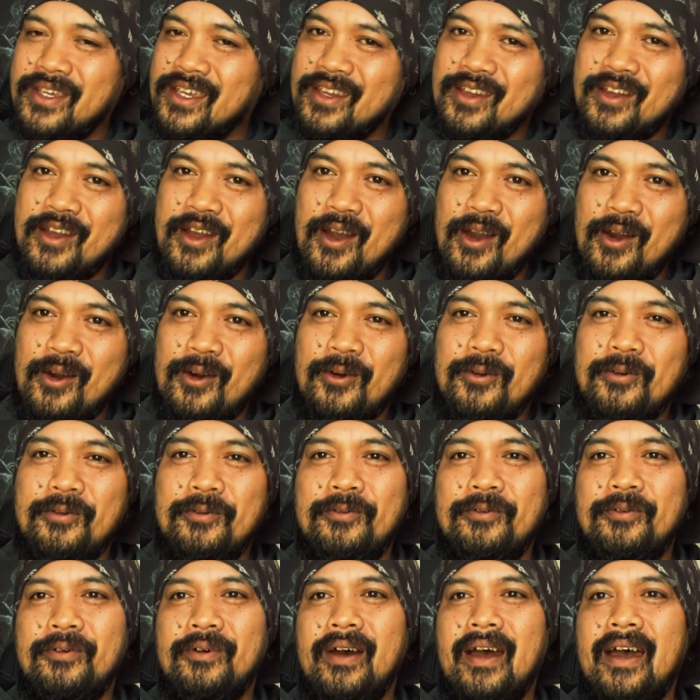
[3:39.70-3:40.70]
can go.
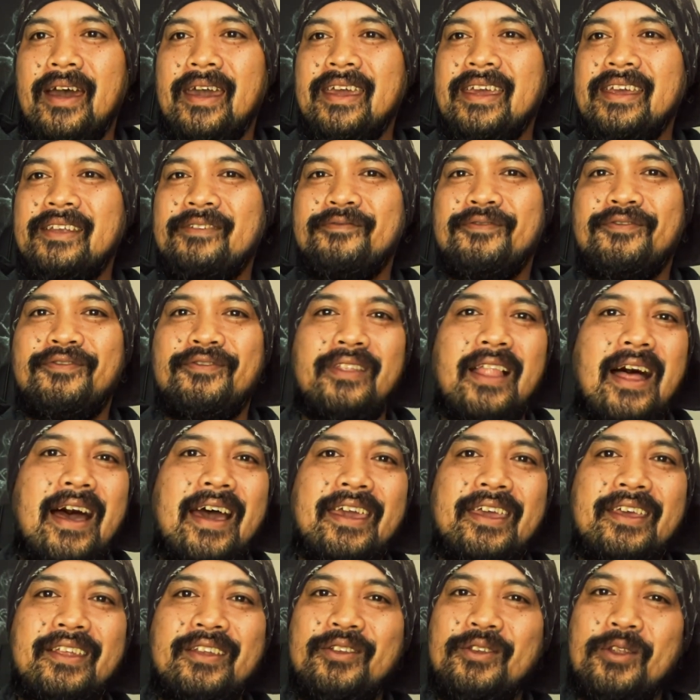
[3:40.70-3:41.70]
I ain't
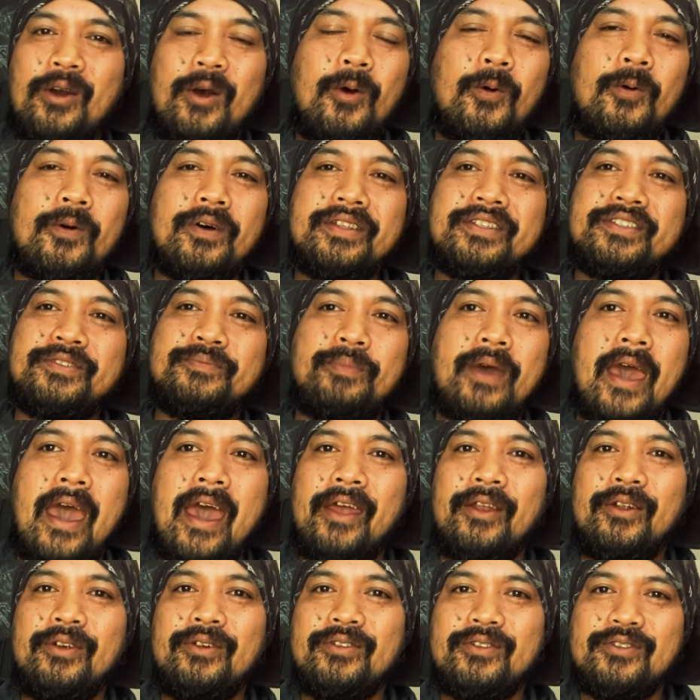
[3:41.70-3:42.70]
flying no one's
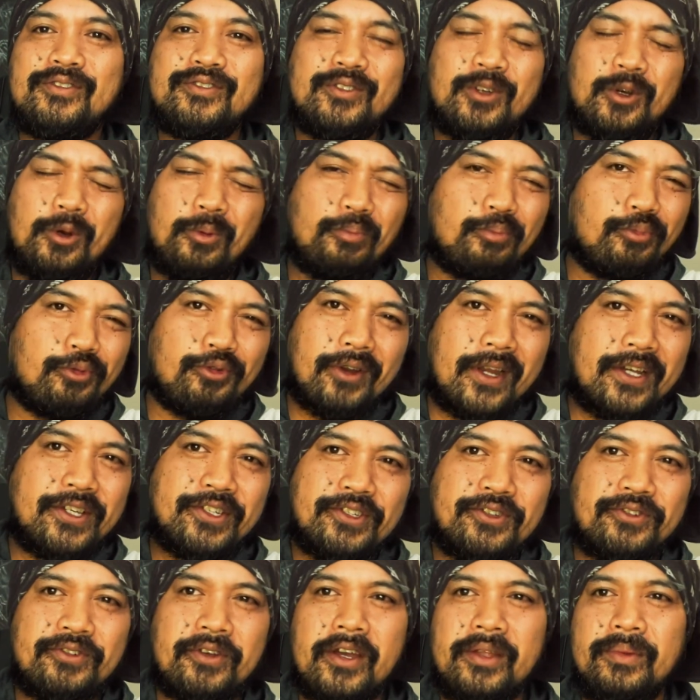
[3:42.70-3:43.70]
banner. There's no
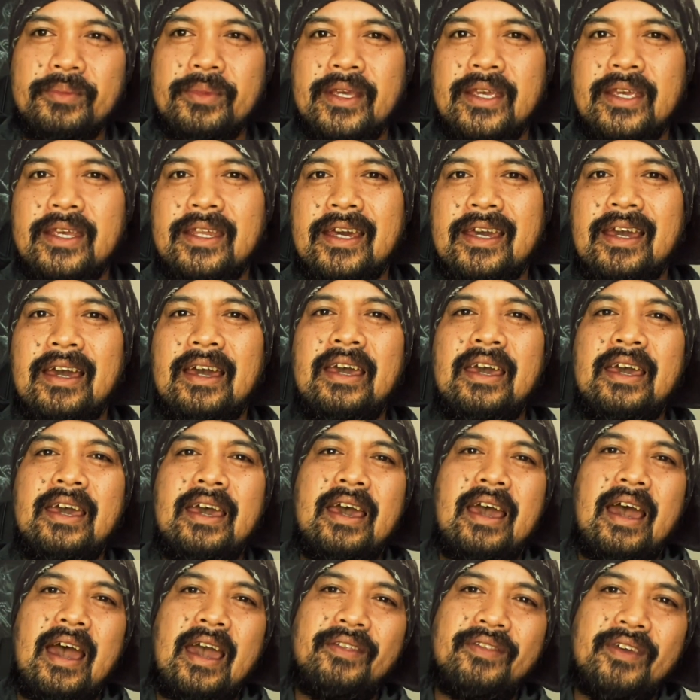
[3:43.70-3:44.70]
pressure on me. And
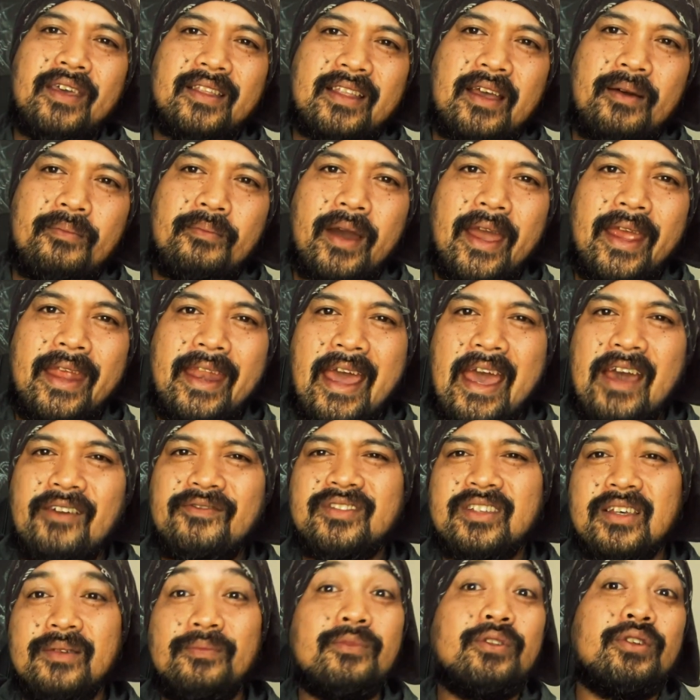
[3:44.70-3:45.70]
I think that might
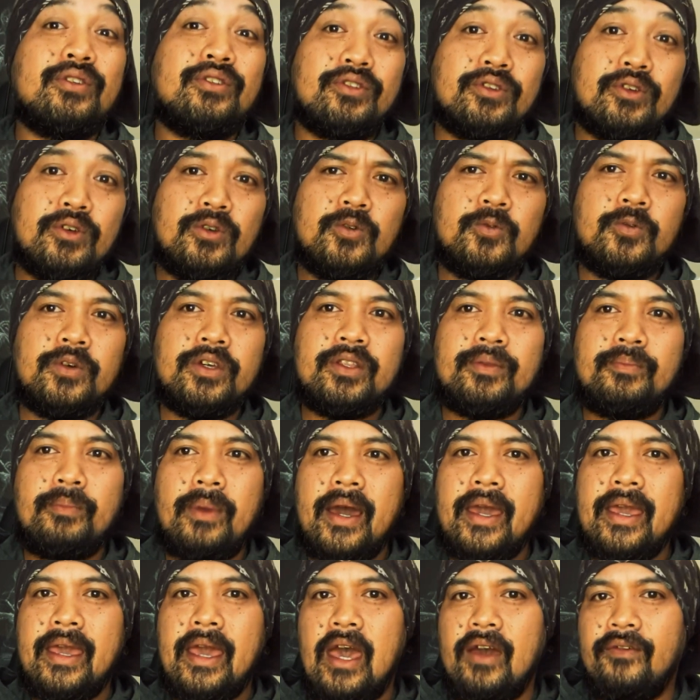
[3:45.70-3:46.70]
have something to do with
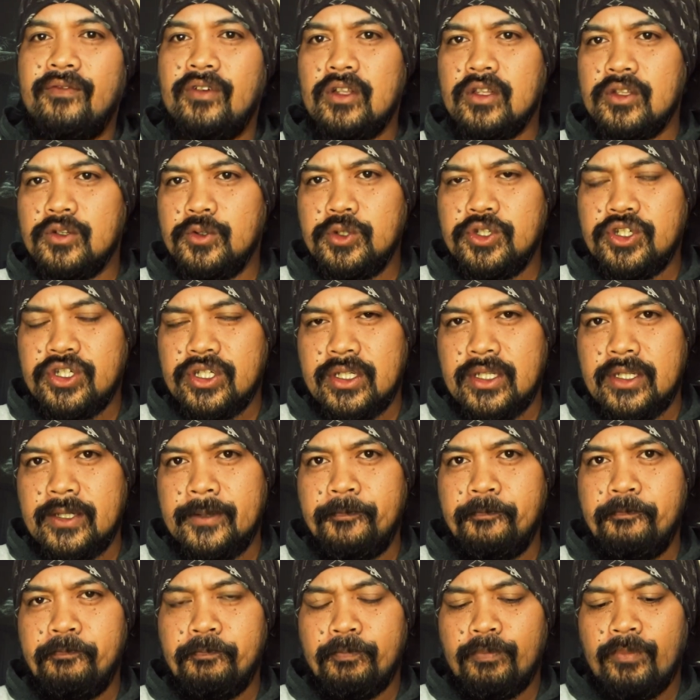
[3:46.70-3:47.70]
my
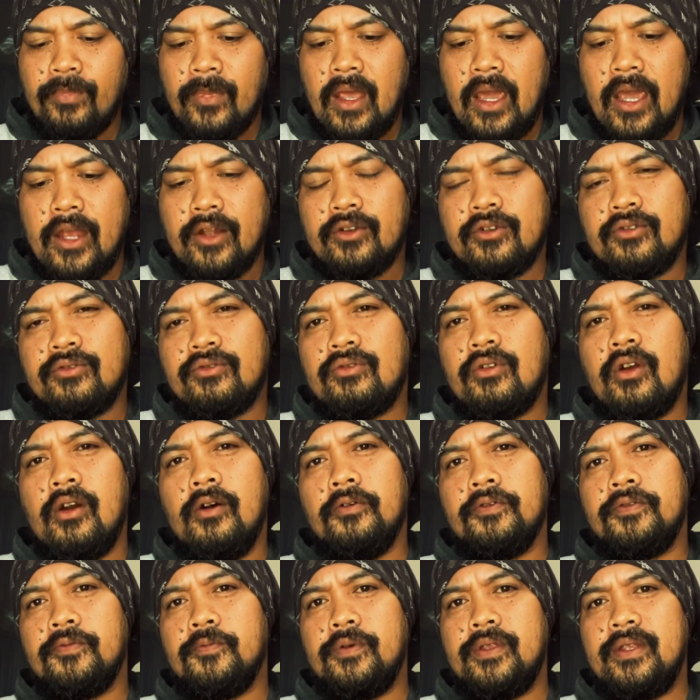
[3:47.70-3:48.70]
evolution and
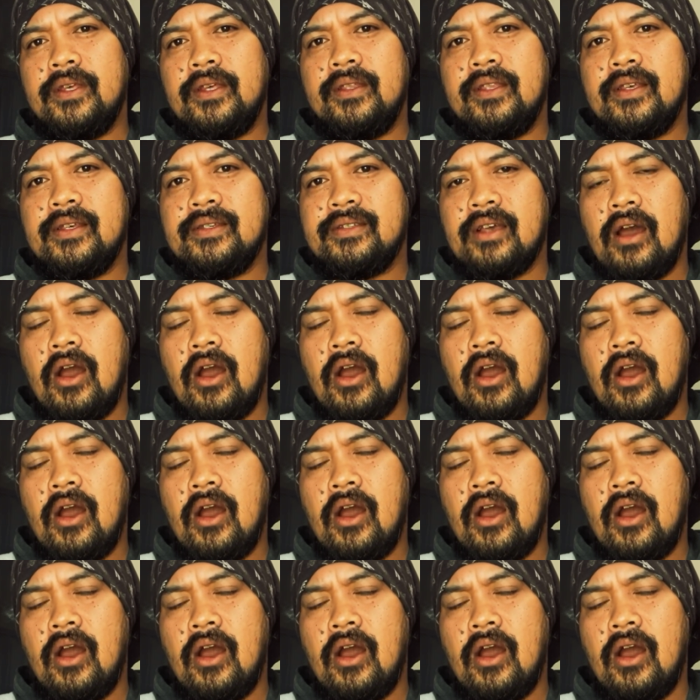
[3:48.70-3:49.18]
growth within this